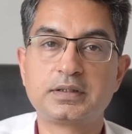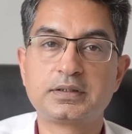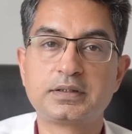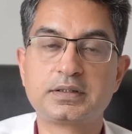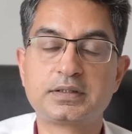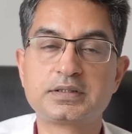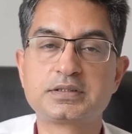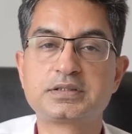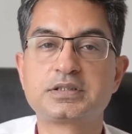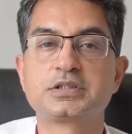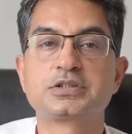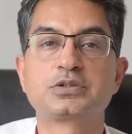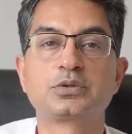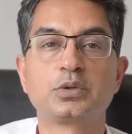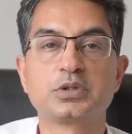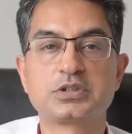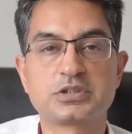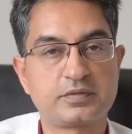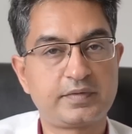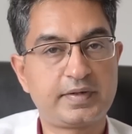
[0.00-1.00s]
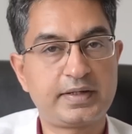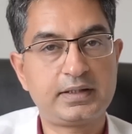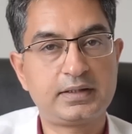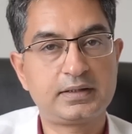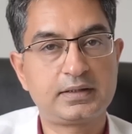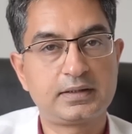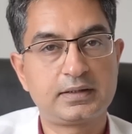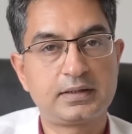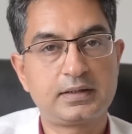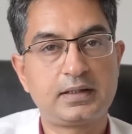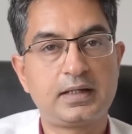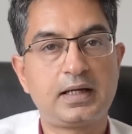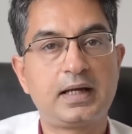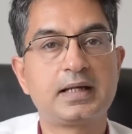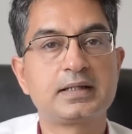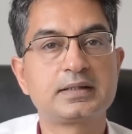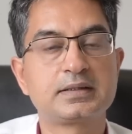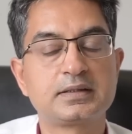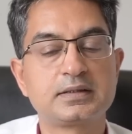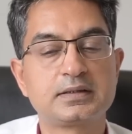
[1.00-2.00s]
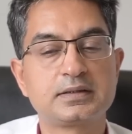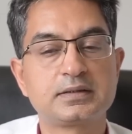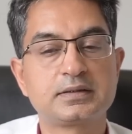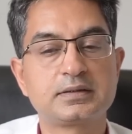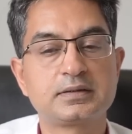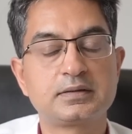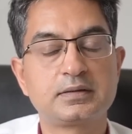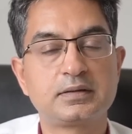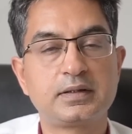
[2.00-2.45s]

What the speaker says: the disease goes away and the